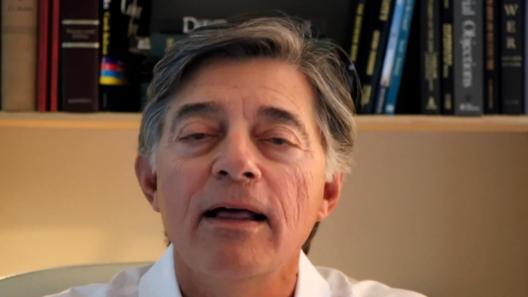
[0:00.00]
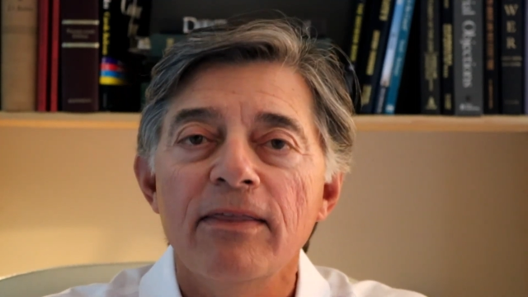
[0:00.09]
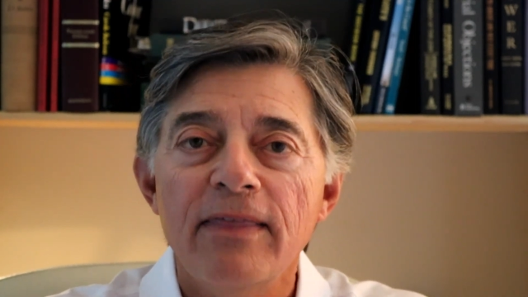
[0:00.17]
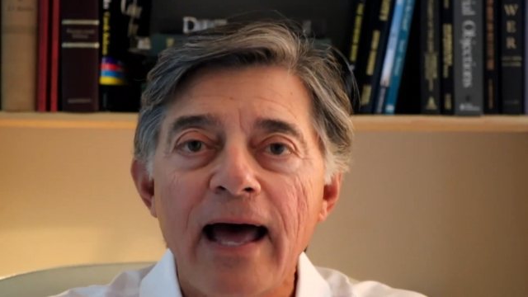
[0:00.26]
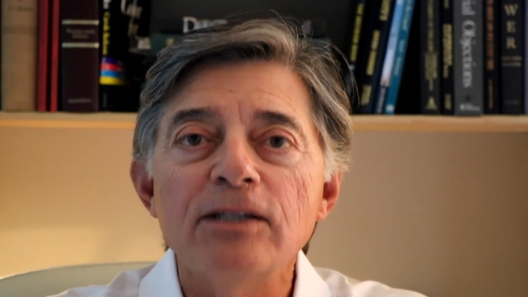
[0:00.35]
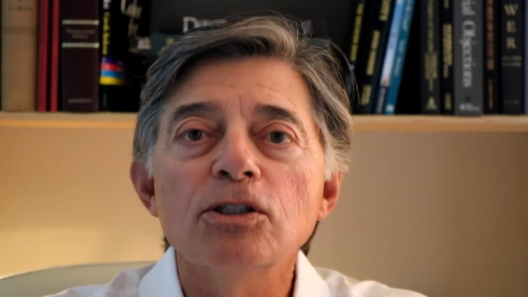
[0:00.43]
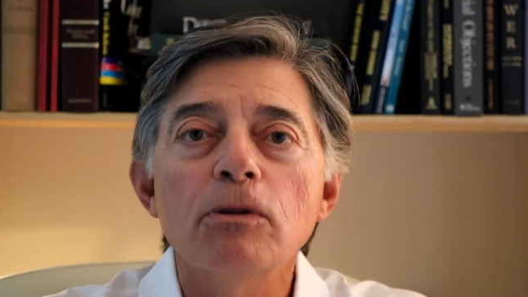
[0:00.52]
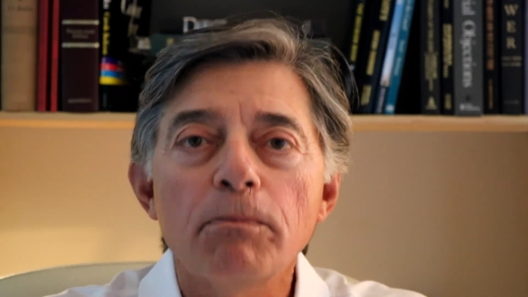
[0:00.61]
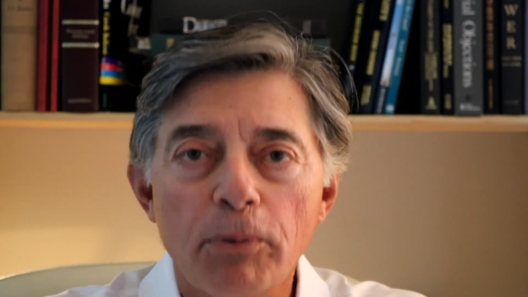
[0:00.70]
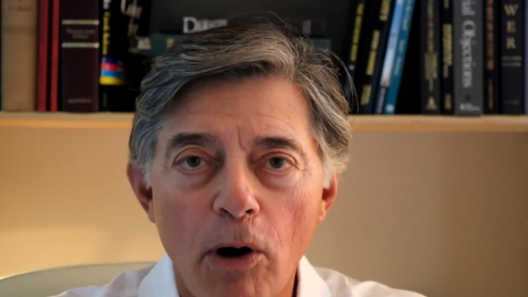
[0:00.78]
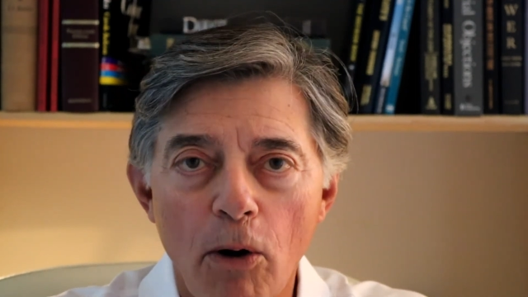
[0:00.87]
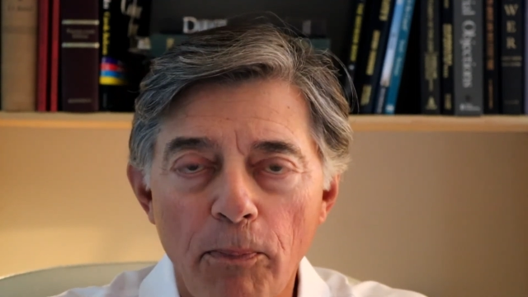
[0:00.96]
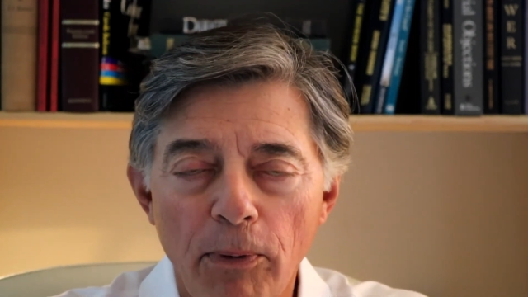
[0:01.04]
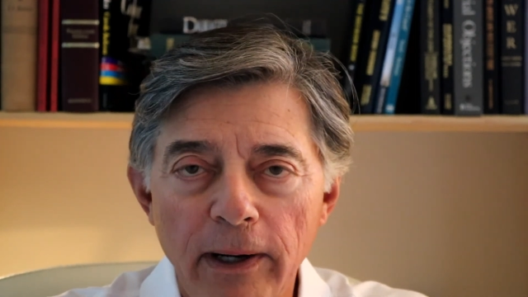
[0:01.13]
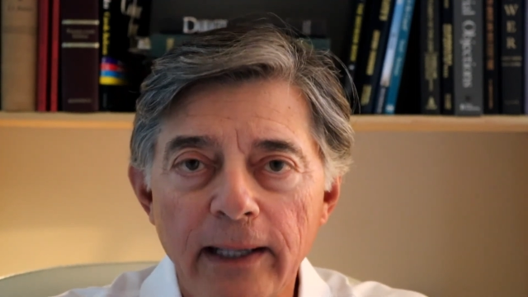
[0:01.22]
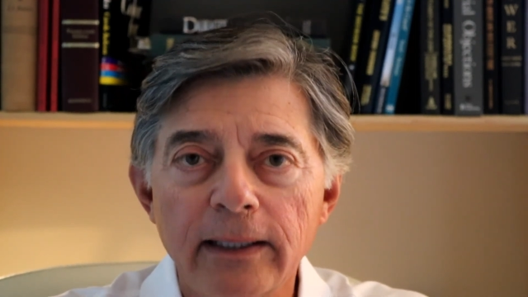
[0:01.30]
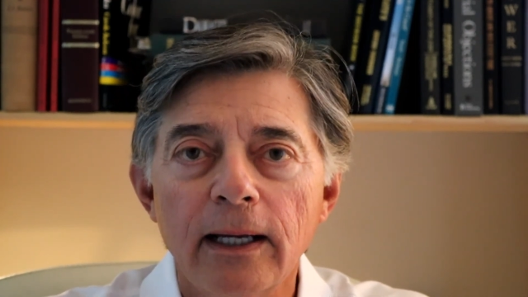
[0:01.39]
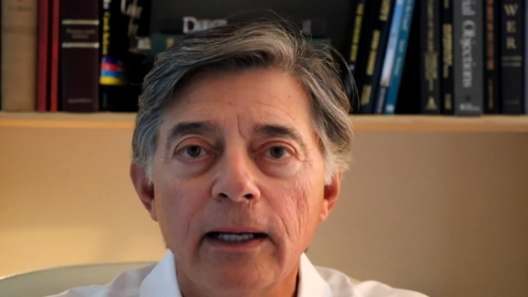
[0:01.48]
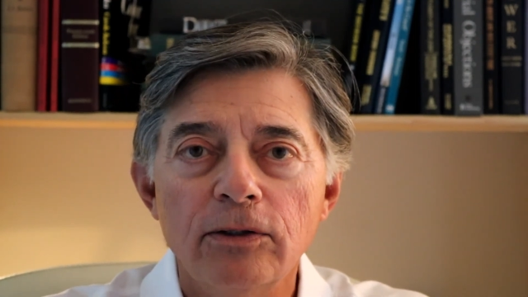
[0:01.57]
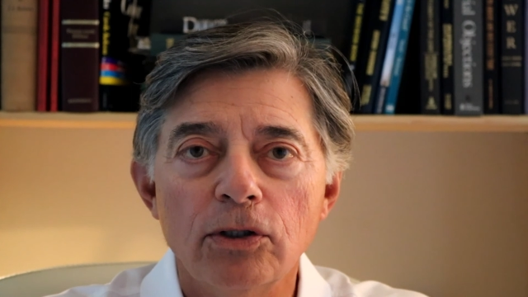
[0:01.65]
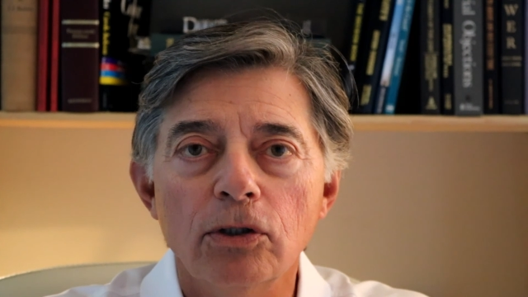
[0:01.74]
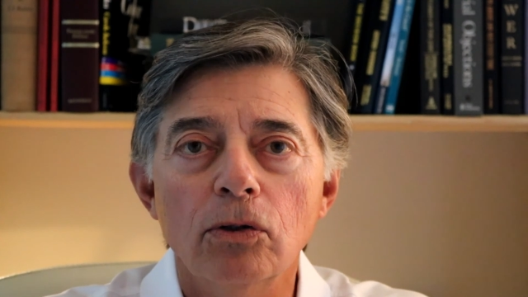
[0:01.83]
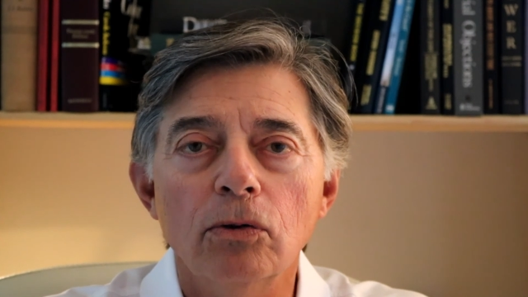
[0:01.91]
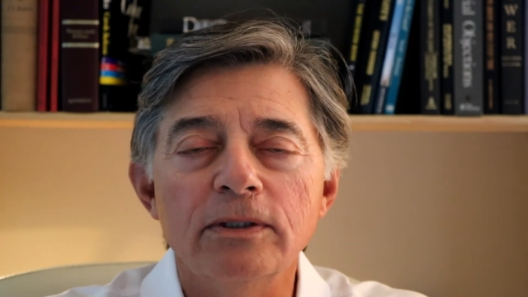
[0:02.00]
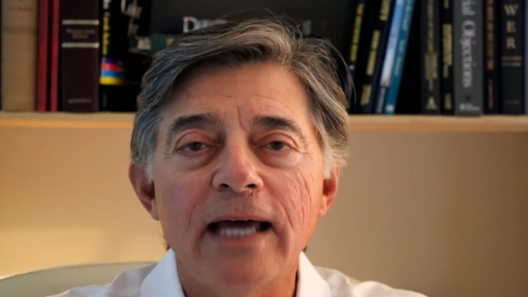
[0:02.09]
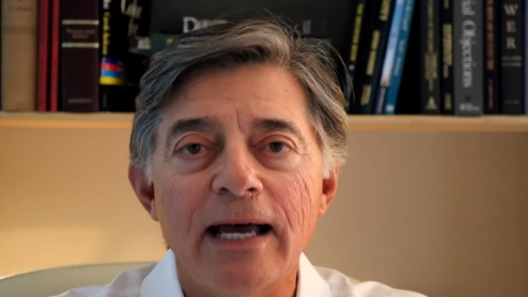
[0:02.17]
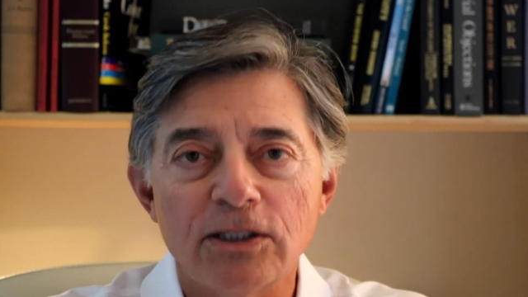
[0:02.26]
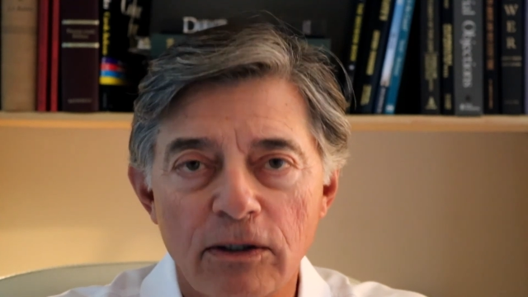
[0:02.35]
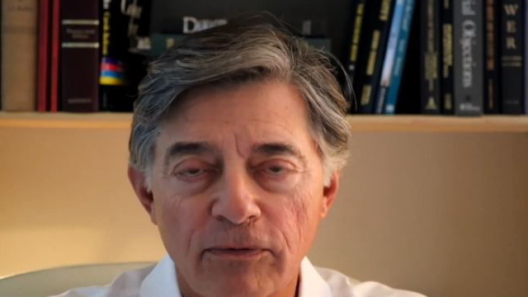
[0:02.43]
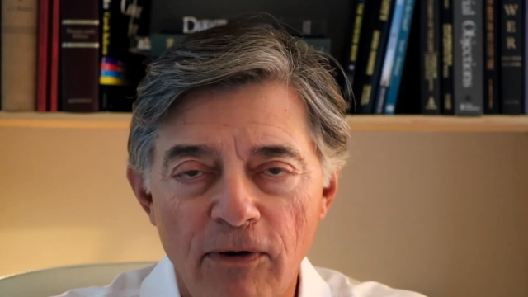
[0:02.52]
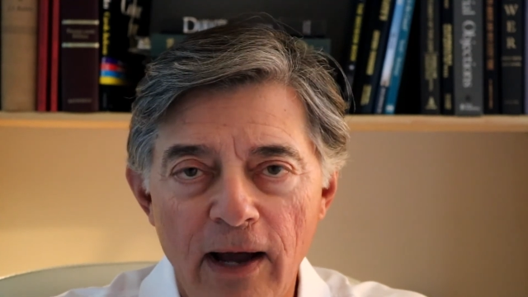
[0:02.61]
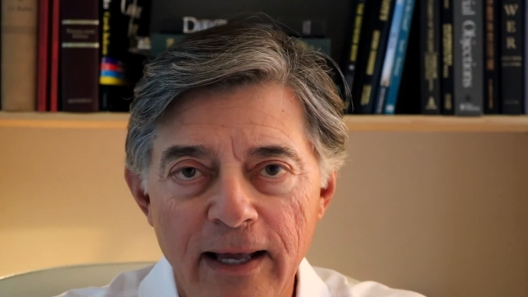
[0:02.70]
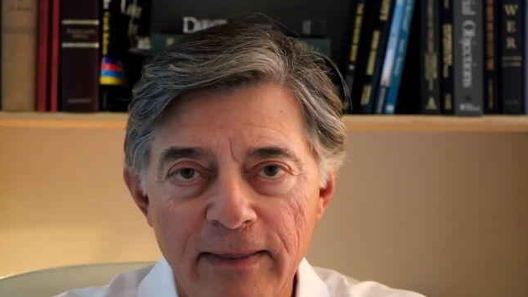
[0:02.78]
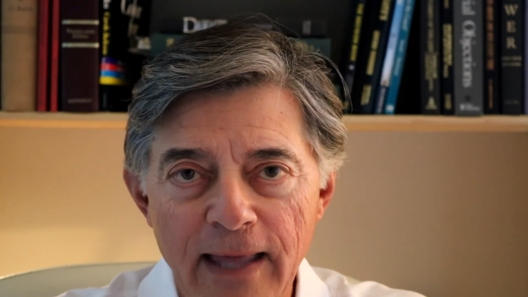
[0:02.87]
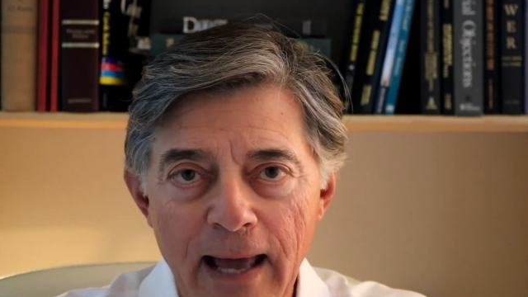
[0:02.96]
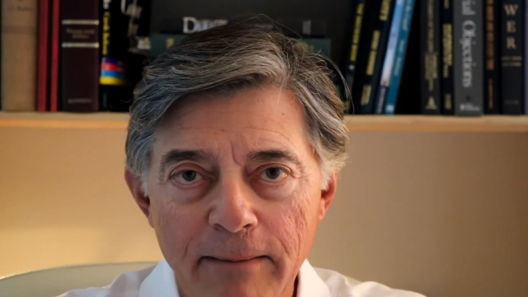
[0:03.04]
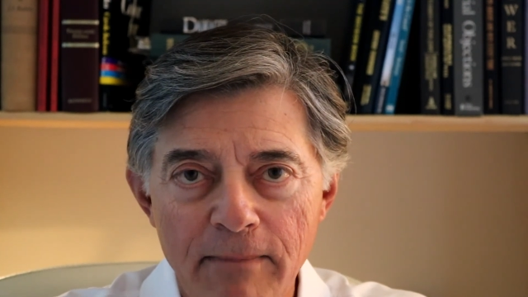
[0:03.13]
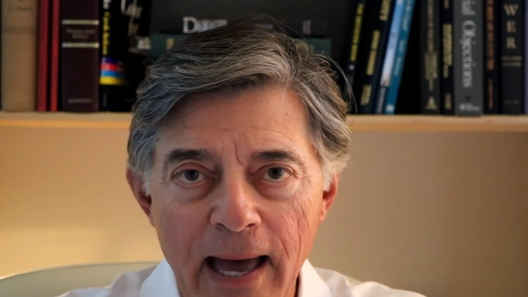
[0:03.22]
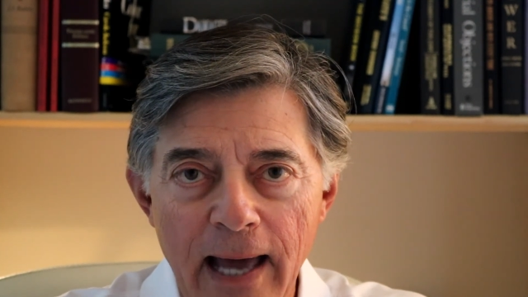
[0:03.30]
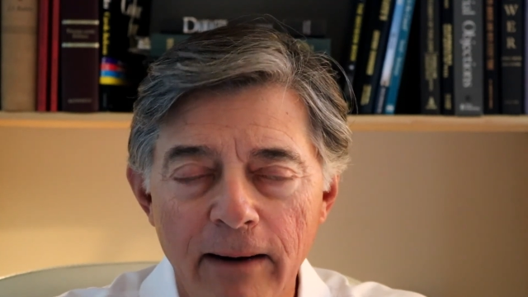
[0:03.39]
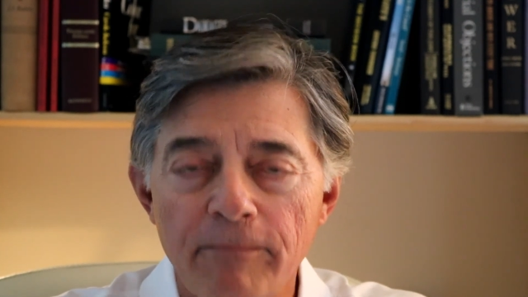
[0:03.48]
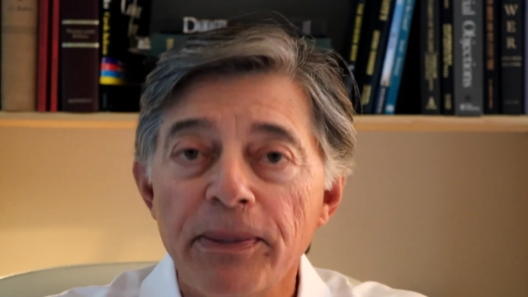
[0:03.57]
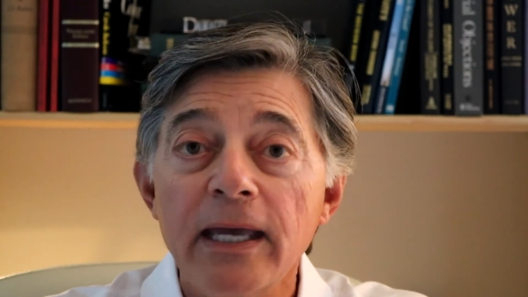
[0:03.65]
That's appropriate to testify in that manner.